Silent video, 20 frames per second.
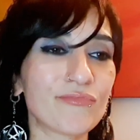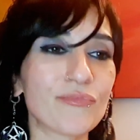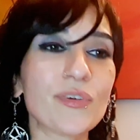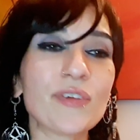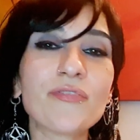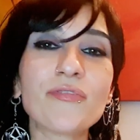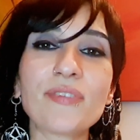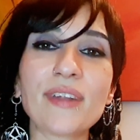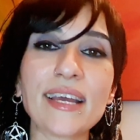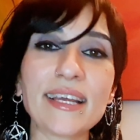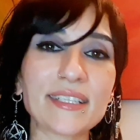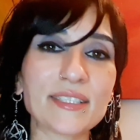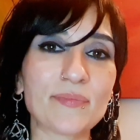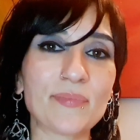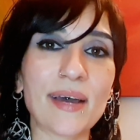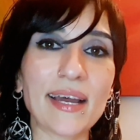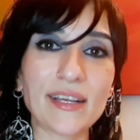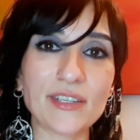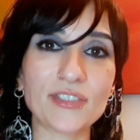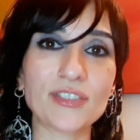
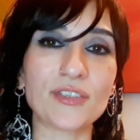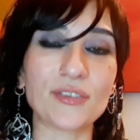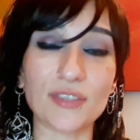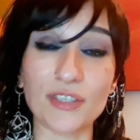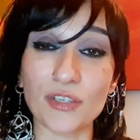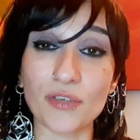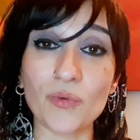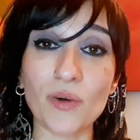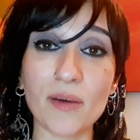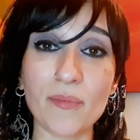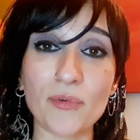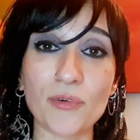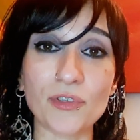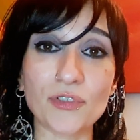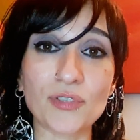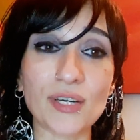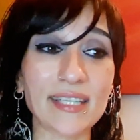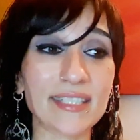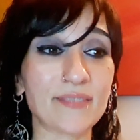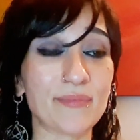reflect back to you that you are more
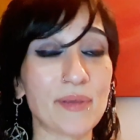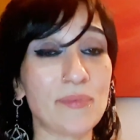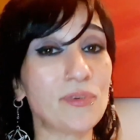attractive.